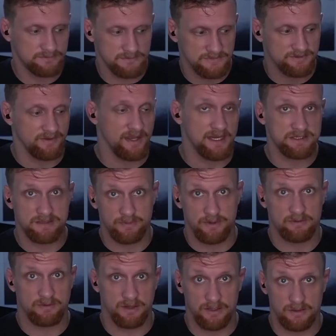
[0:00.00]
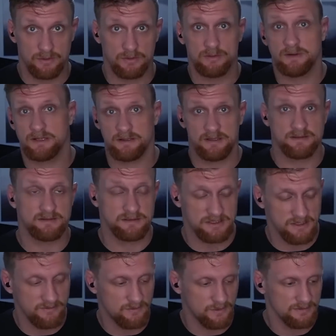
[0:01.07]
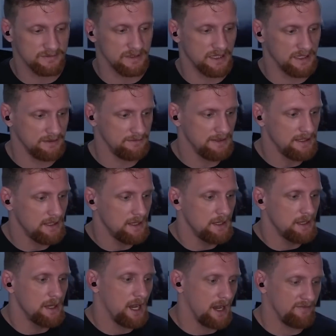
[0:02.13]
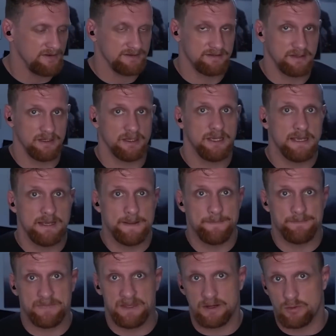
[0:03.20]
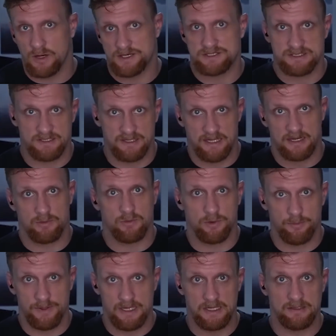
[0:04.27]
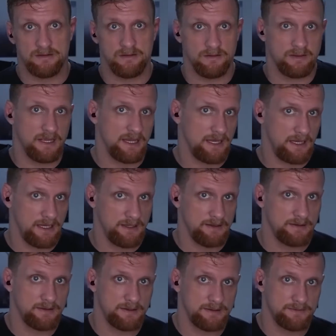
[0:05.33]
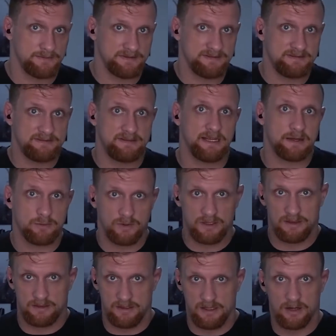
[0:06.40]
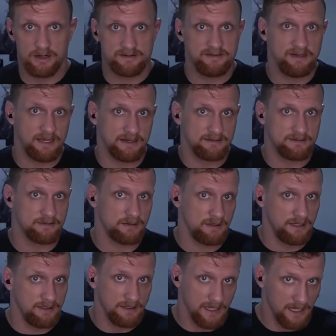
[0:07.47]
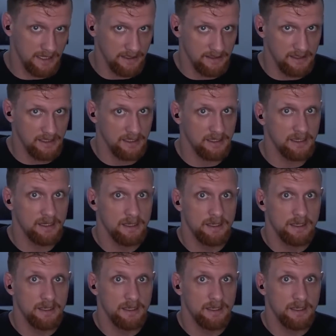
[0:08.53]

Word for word: So that should be really cool, at least a GeForce line. Obviously, the question there will be, do they stick with the RTX 3090